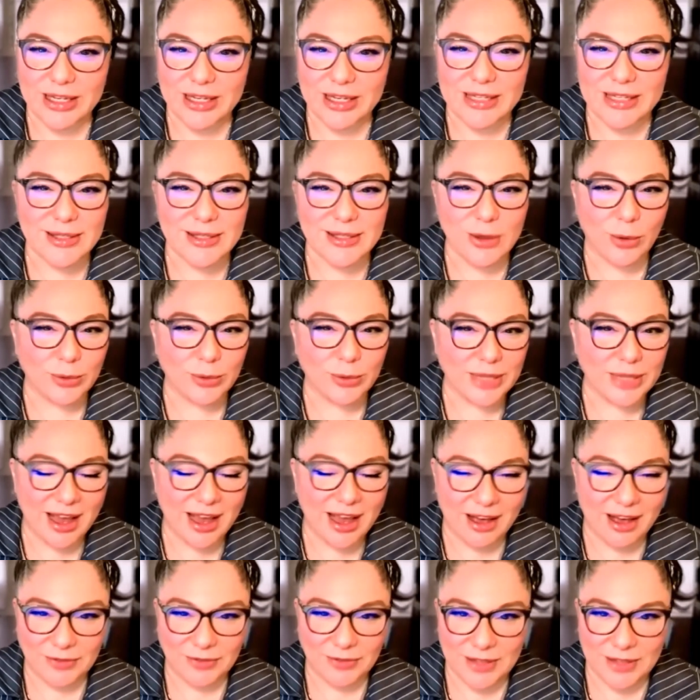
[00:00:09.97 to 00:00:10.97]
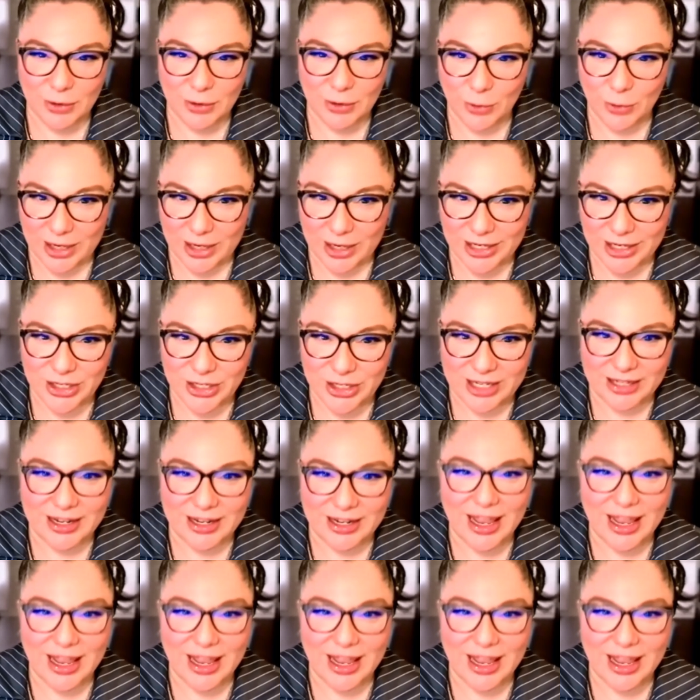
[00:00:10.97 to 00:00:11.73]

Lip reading: is only half the equation.